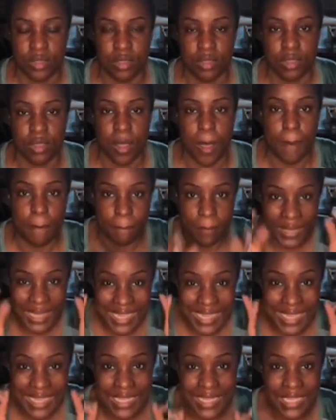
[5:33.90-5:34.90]

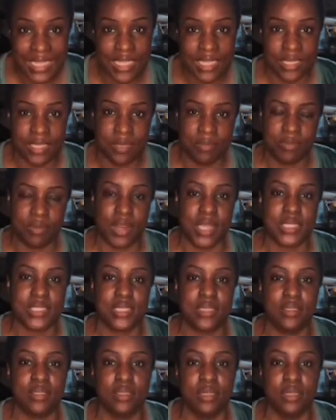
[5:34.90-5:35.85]
completely present.